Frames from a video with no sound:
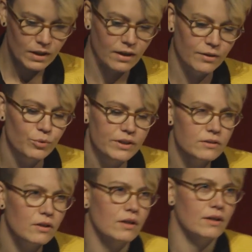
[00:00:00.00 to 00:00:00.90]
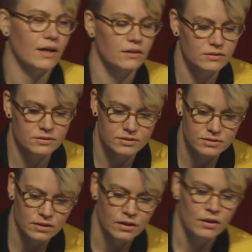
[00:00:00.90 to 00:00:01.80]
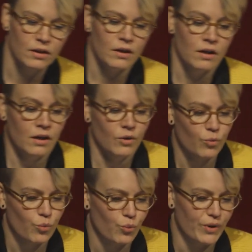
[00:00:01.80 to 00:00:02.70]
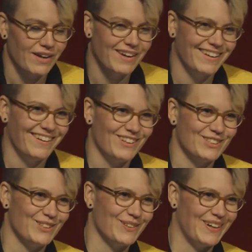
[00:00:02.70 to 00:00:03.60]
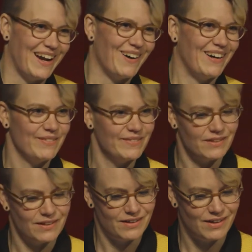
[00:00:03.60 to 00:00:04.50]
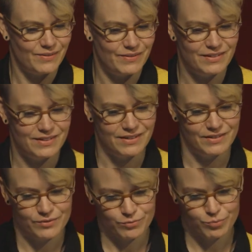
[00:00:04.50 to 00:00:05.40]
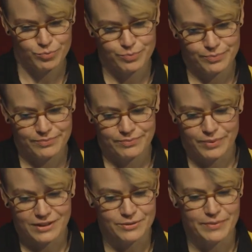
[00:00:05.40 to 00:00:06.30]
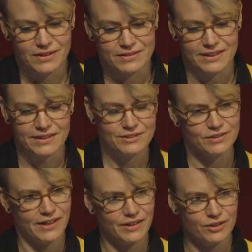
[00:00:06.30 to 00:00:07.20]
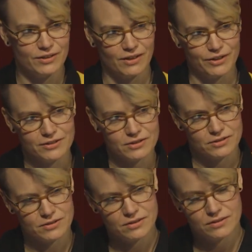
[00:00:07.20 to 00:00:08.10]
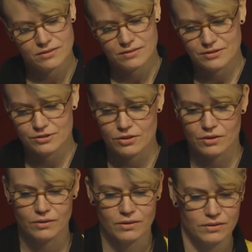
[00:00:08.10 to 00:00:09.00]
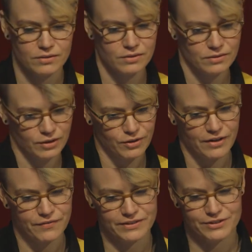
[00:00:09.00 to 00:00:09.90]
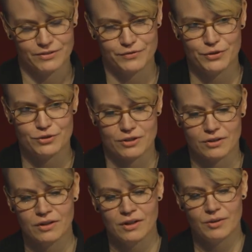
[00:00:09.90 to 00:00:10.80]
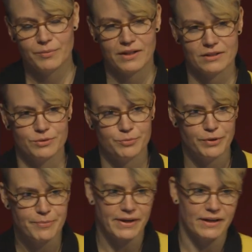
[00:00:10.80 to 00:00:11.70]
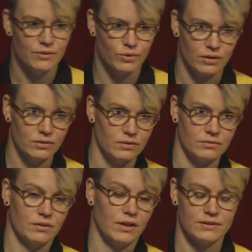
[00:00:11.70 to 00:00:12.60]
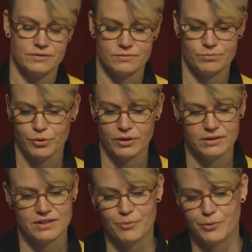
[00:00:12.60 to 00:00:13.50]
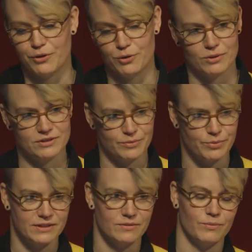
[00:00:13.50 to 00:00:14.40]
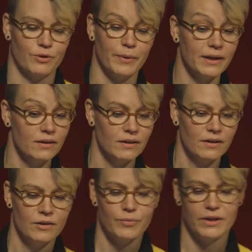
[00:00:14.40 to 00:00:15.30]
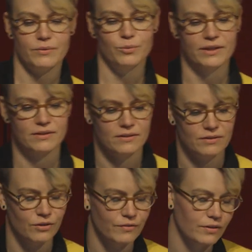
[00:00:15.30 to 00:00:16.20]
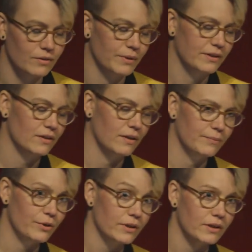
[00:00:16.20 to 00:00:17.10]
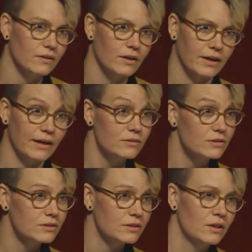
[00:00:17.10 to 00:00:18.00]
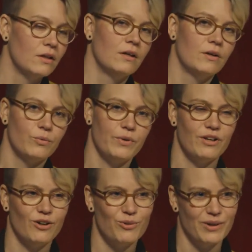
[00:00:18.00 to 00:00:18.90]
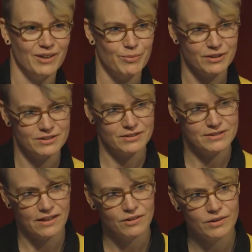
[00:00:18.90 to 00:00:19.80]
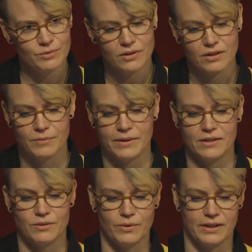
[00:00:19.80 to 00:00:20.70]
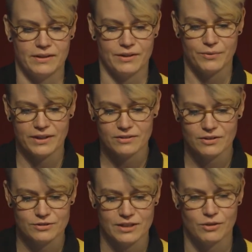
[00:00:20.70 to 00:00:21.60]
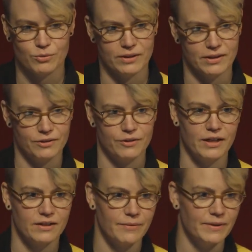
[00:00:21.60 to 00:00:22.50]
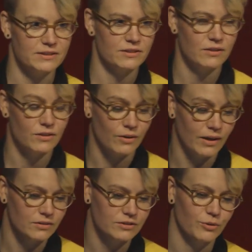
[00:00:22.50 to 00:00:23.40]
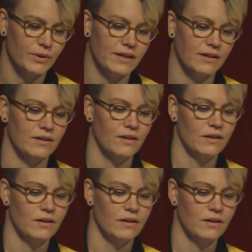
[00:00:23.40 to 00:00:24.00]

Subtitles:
And with current accounts, we also now have the possibility to let our users scroll the graph into the future, because with prepaid, the last point in time we knew was the present moment. But with current accounts, we know when a person's salary will come in, when their rent goes out, when their direct debits go out. So we can